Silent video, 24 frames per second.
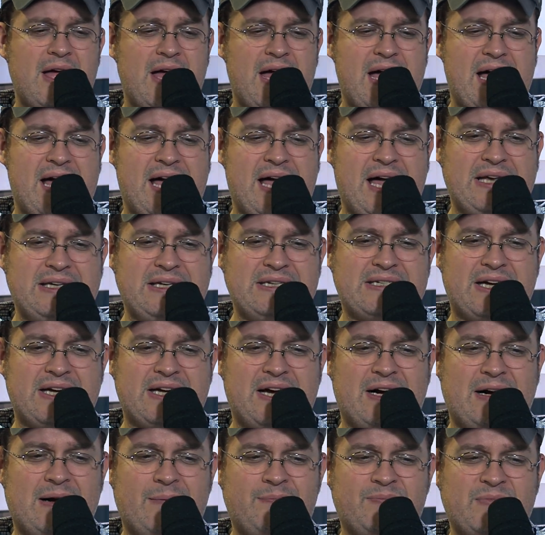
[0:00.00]
And
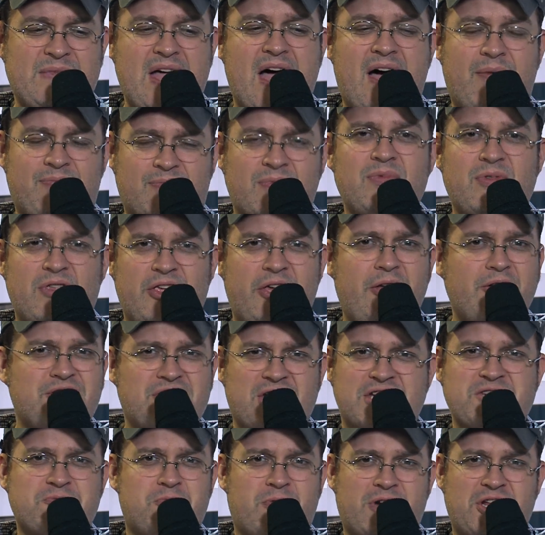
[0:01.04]
um, yeah, you
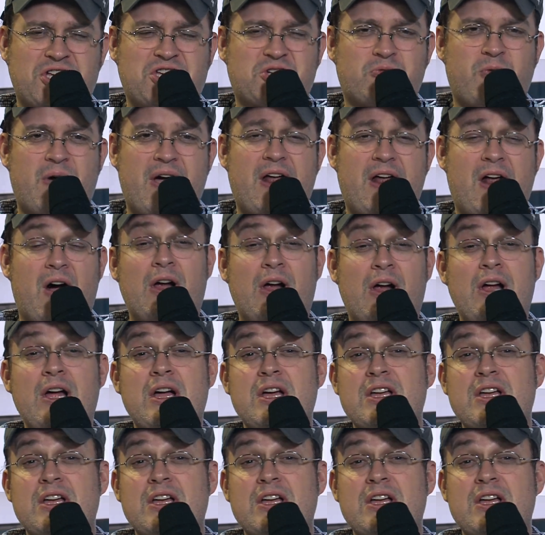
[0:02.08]
just want to try it out.